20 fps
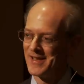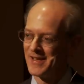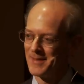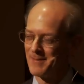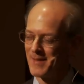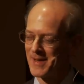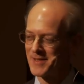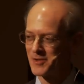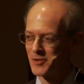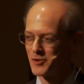he
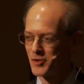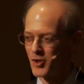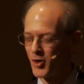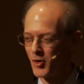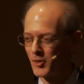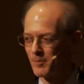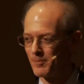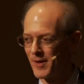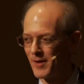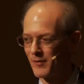makes a
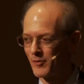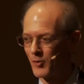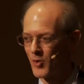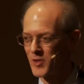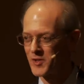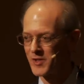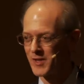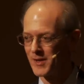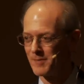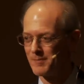joke. But of
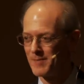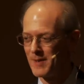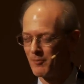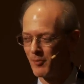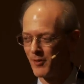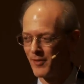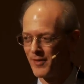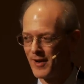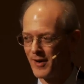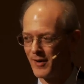course, to the
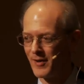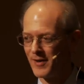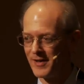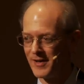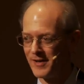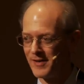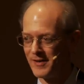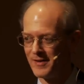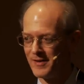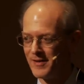people there
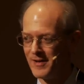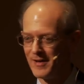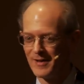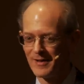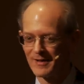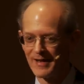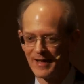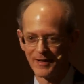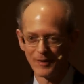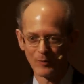in
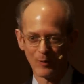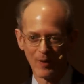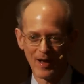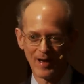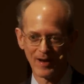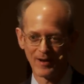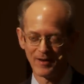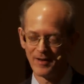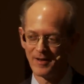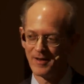
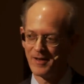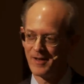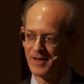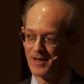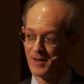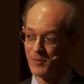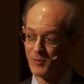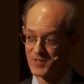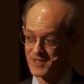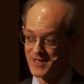Leningrad,
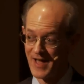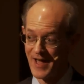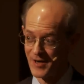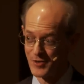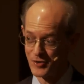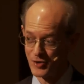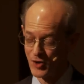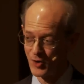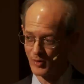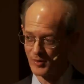it was not
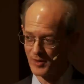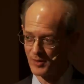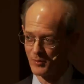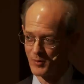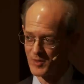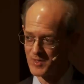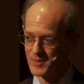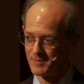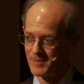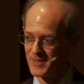a joke. It
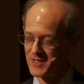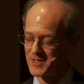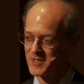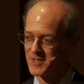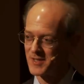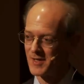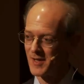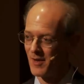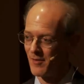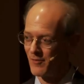was a
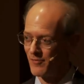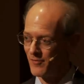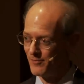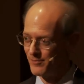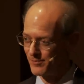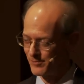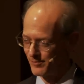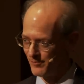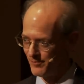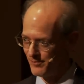piece of
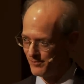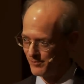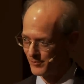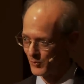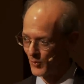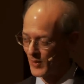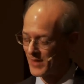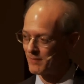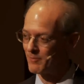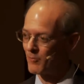
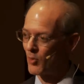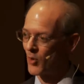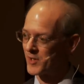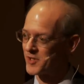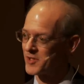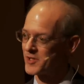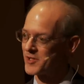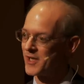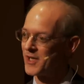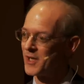great
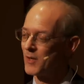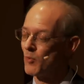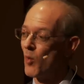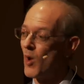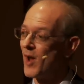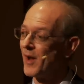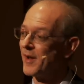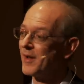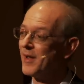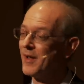importance, and he
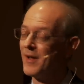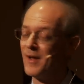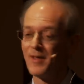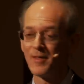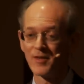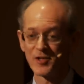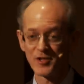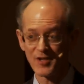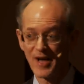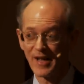won
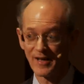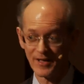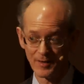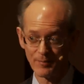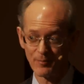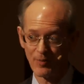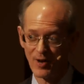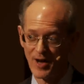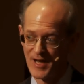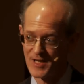the
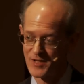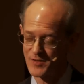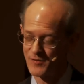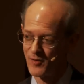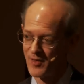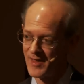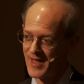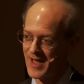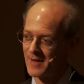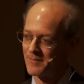Stalin Prize
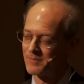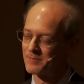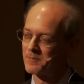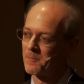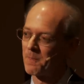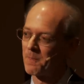for that.